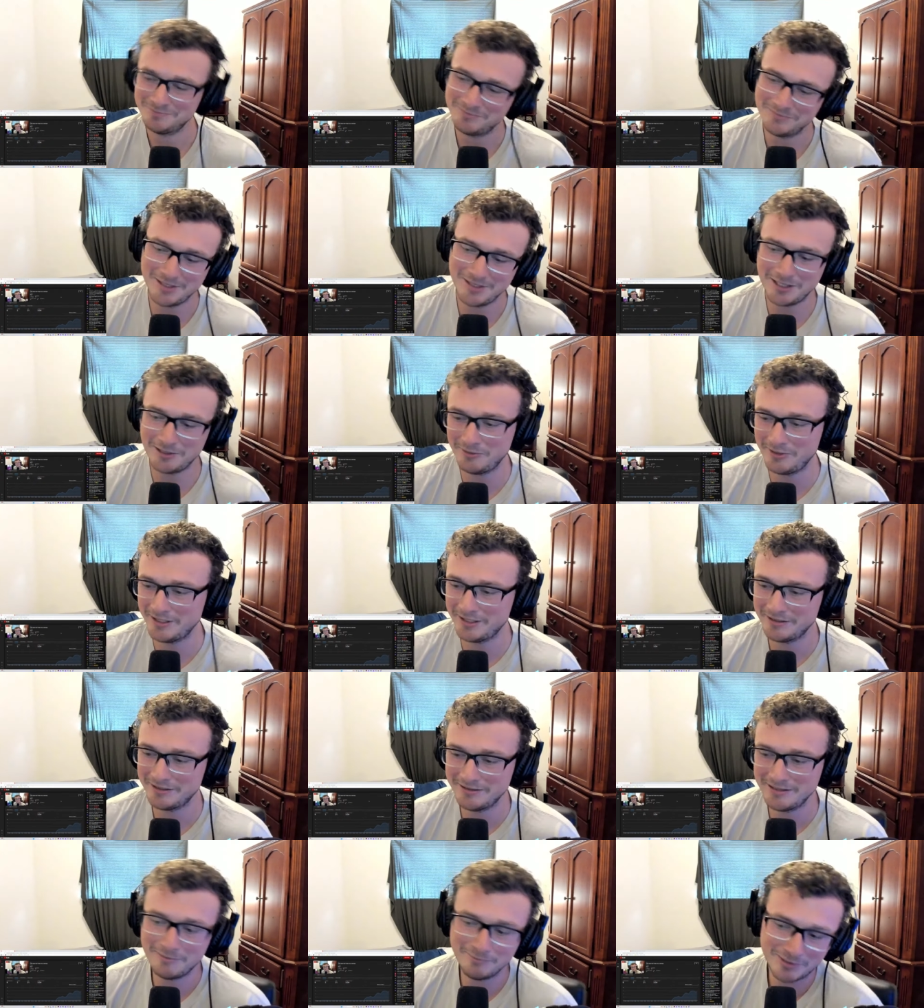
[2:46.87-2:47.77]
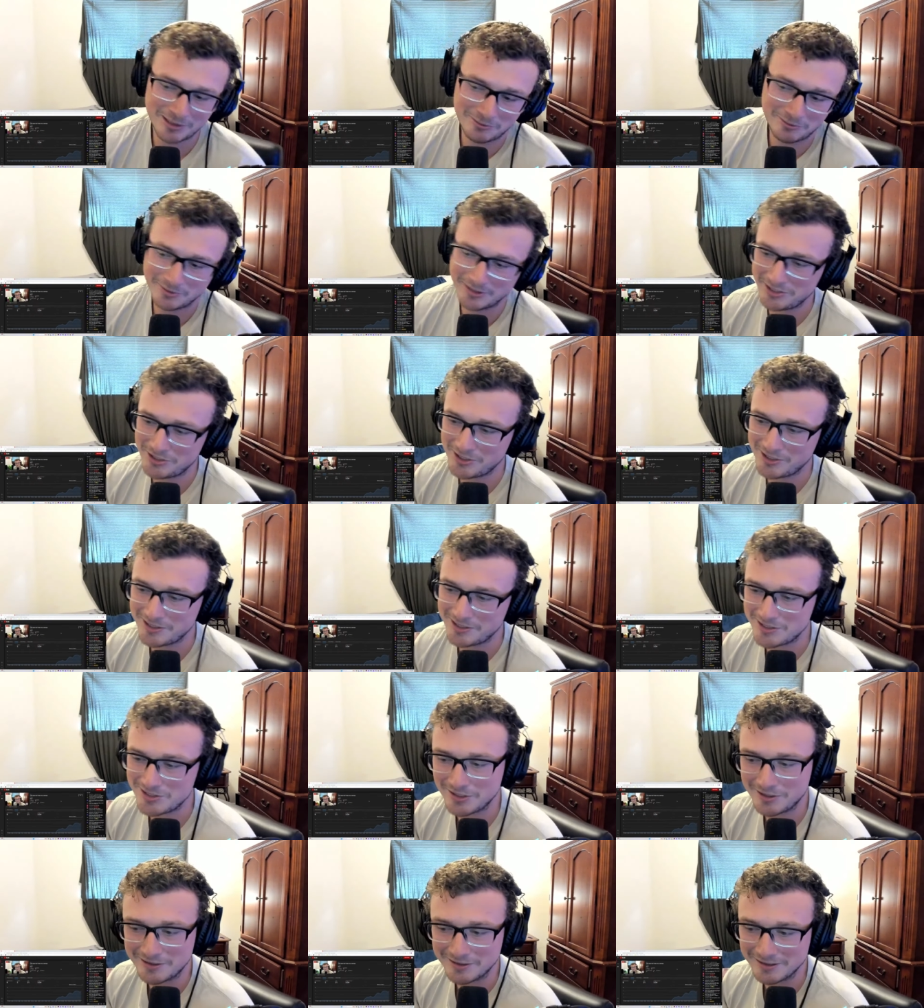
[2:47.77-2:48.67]
Not really. I'm not really trying to
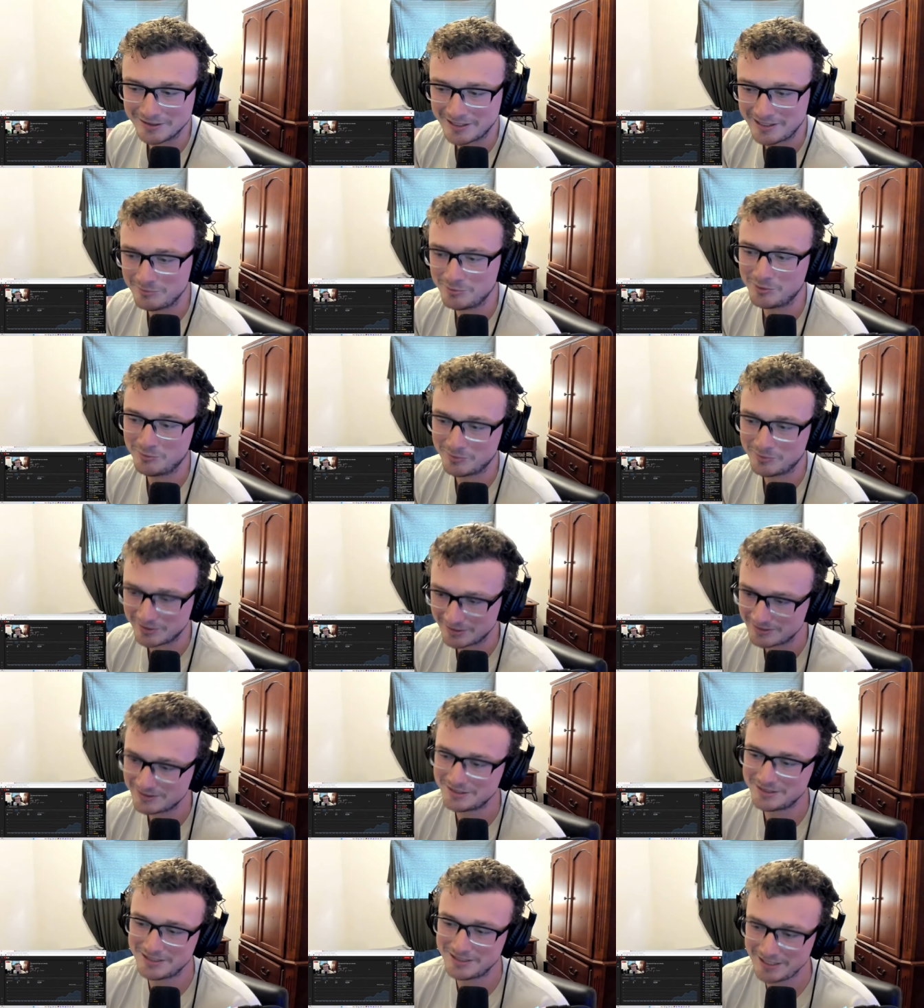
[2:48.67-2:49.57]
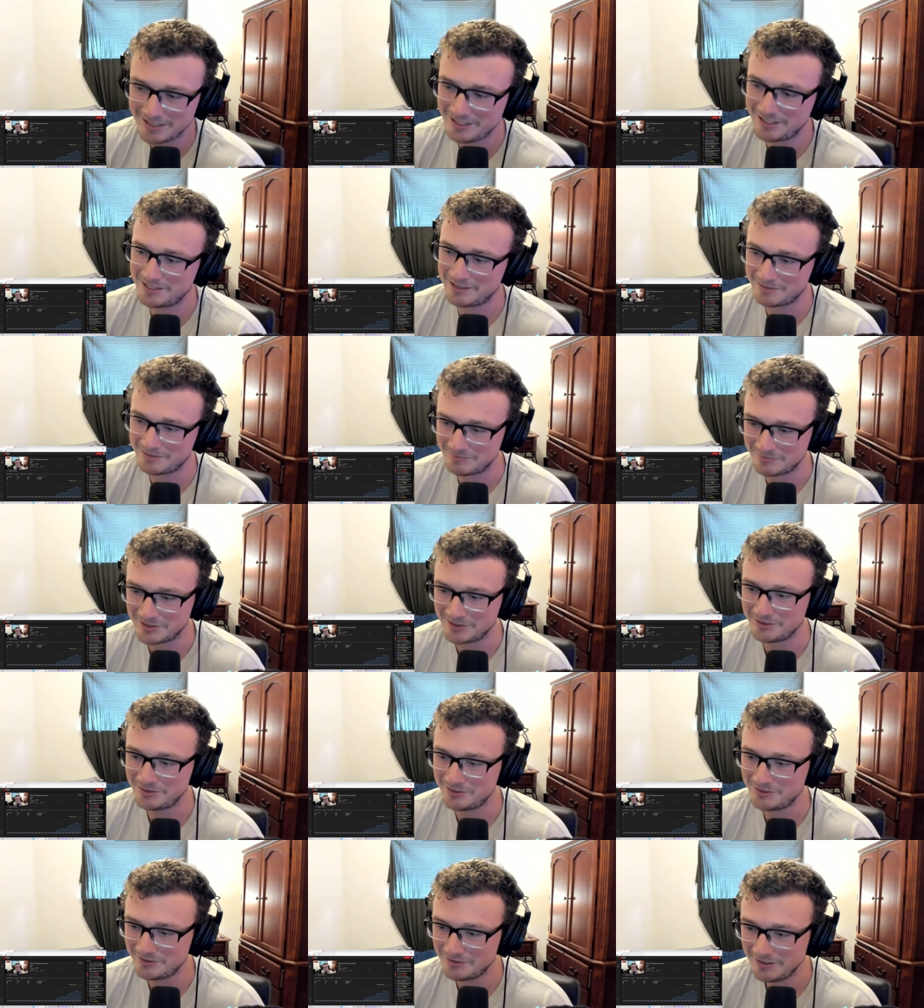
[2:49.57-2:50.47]
start a label, but damn,
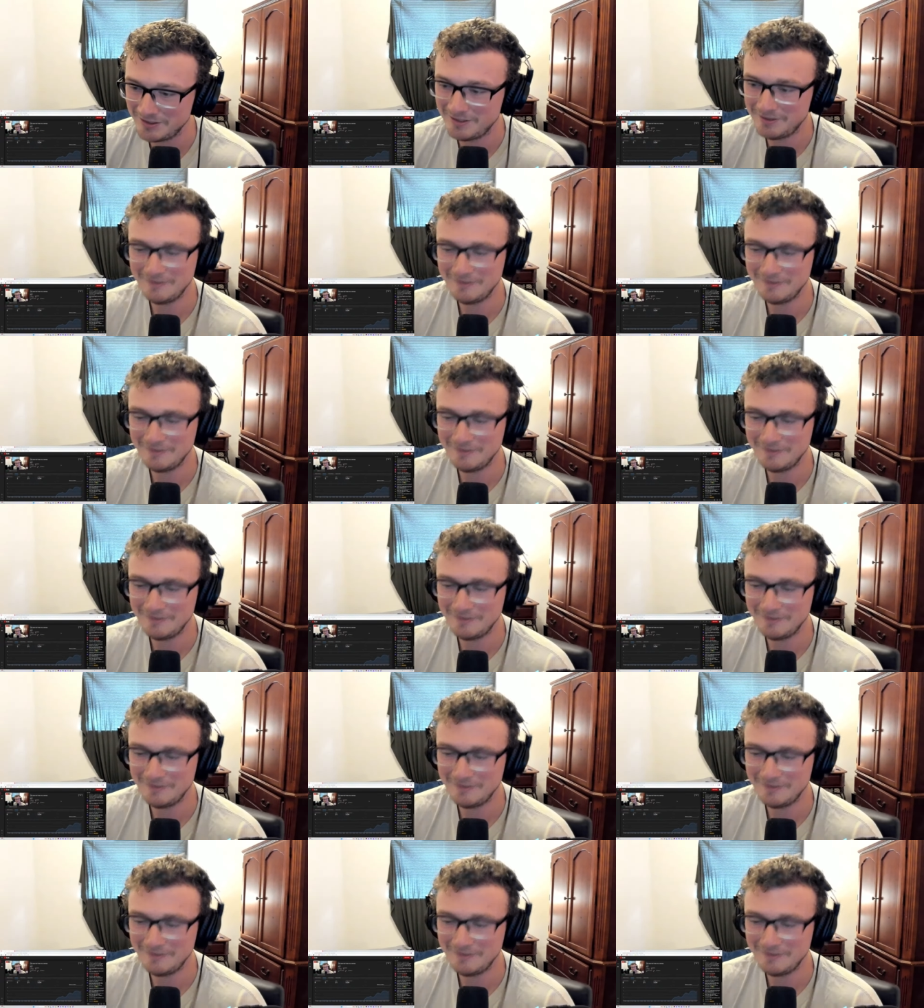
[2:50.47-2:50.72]
dude.